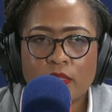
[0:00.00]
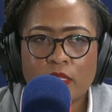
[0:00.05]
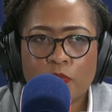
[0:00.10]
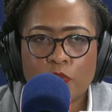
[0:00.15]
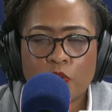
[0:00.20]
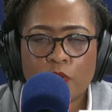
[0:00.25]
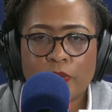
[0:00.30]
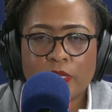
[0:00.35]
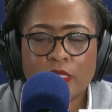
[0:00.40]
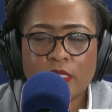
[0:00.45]
the
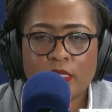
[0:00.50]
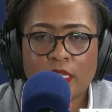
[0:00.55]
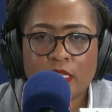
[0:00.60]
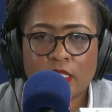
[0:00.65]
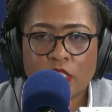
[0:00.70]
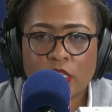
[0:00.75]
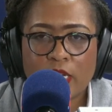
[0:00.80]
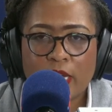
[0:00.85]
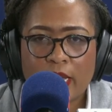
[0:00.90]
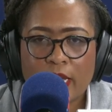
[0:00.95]
property
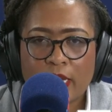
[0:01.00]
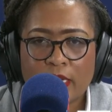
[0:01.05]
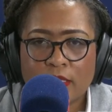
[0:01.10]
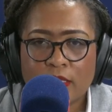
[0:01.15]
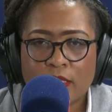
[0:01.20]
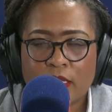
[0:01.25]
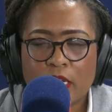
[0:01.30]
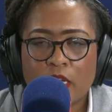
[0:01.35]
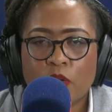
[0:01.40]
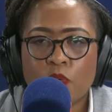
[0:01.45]
that she
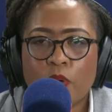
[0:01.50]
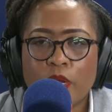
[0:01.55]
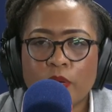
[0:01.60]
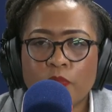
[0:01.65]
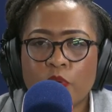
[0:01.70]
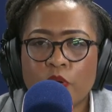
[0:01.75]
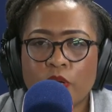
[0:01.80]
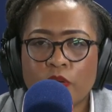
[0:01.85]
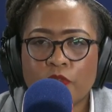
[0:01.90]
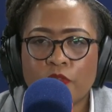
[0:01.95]
has at
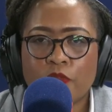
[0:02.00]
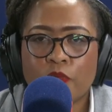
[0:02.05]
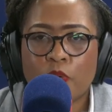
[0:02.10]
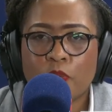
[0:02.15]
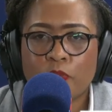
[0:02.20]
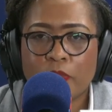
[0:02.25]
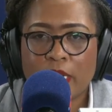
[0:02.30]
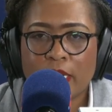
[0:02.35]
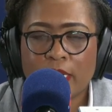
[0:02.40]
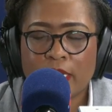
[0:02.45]

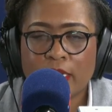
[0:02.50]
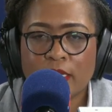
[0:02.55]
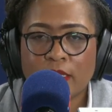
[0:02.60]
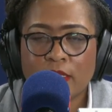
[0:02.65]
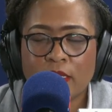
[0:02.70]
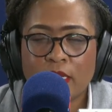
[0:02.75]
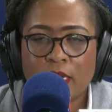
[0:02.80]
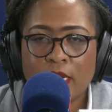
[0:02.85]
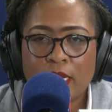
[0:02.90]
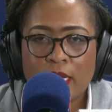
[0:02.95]
1.4 million,